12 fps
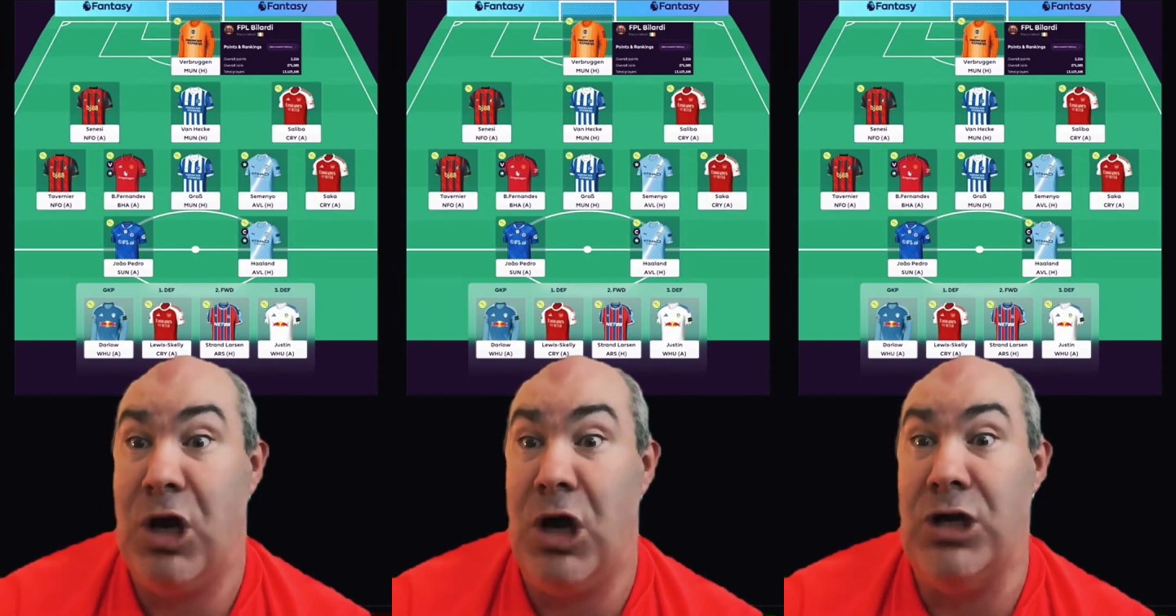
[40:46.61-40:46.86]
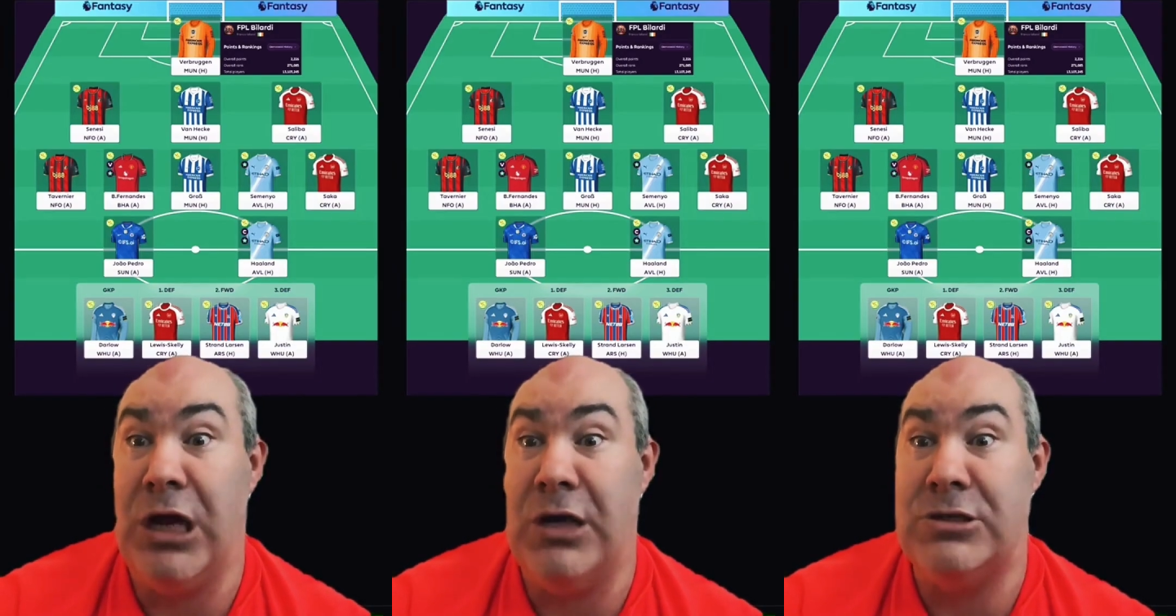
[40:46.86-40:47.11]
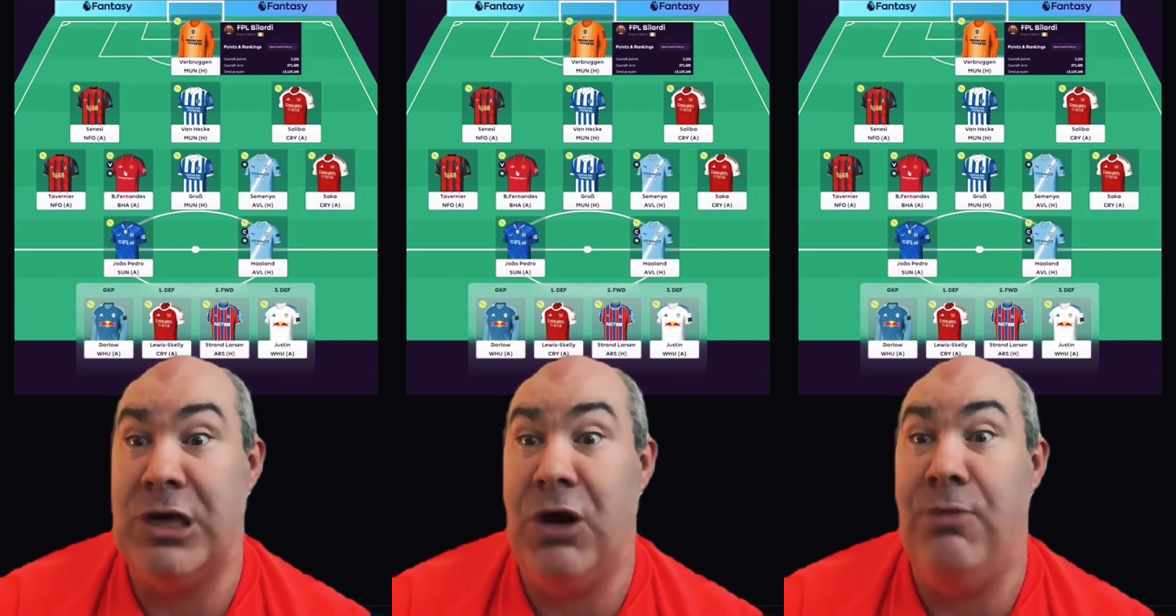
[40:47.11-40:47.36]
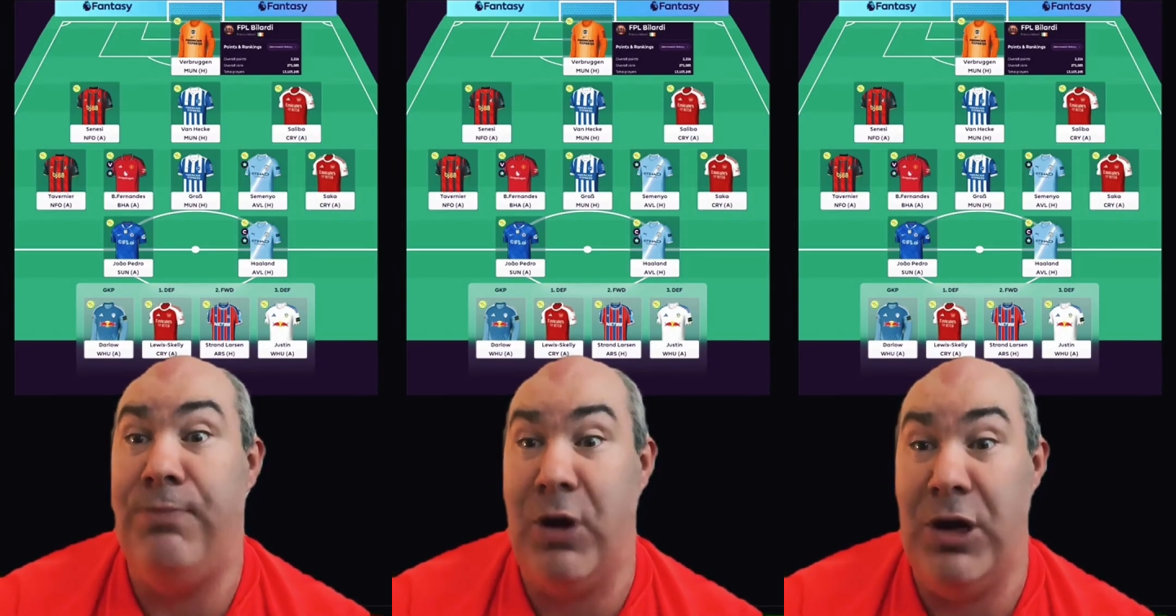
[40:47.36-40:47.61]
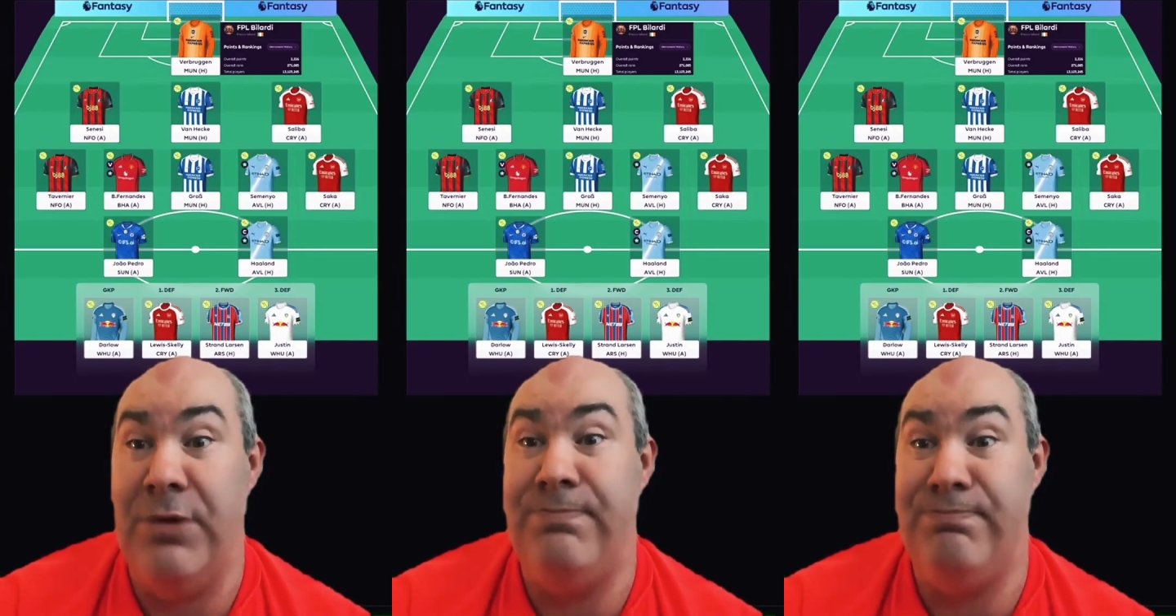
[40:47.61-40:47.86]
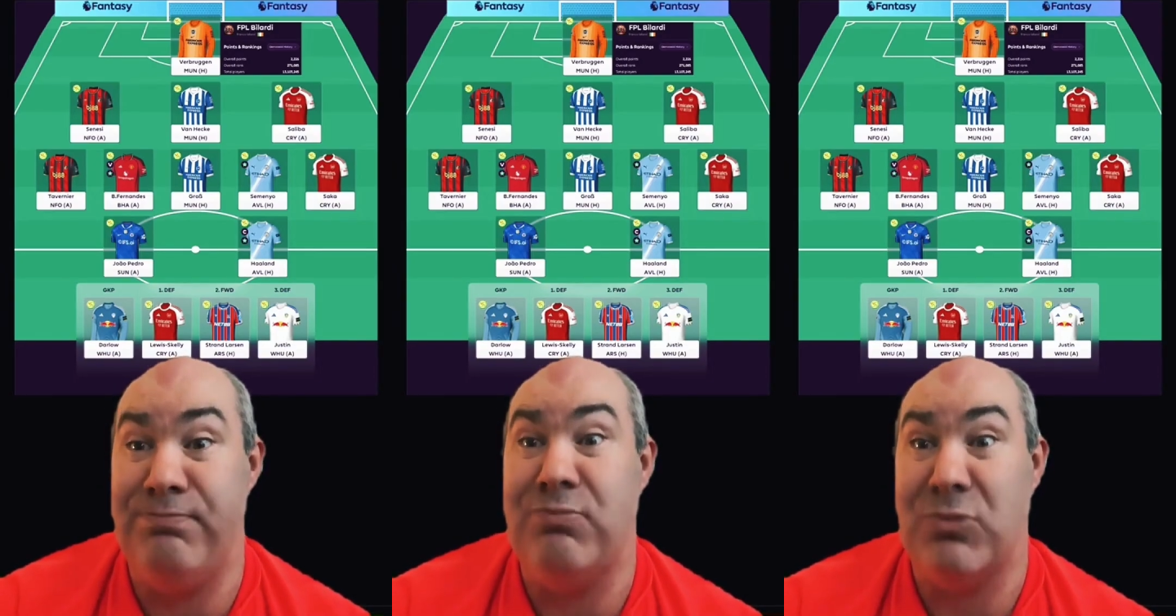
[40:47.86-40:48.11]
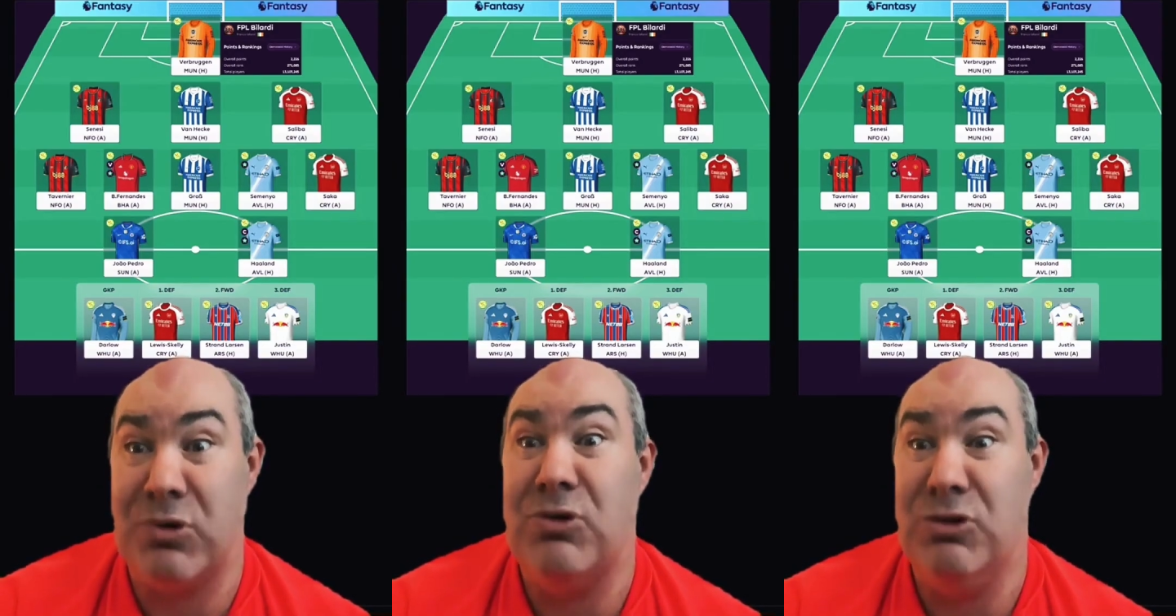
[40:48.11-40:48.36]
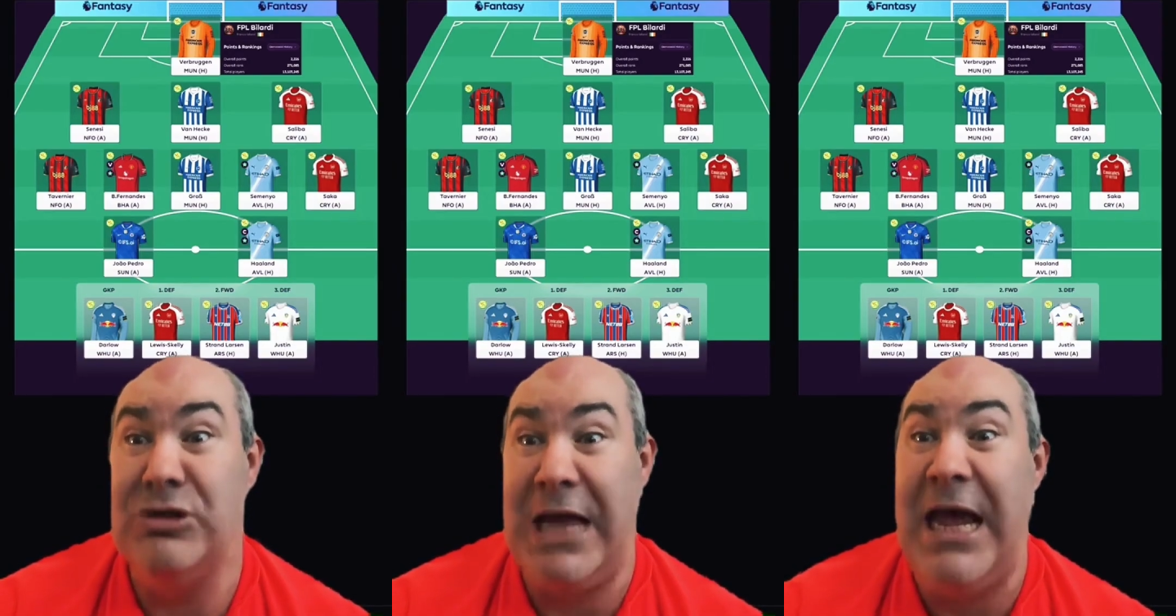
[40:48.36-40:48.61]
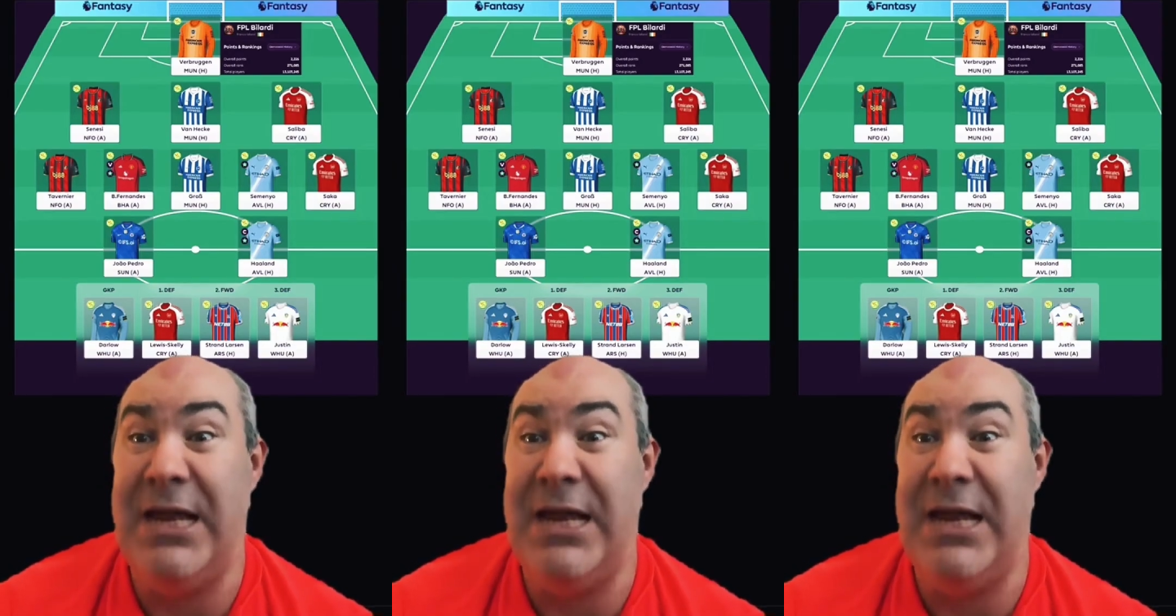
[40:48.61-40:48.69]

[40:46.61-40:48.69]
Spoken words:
Got knocked out by who's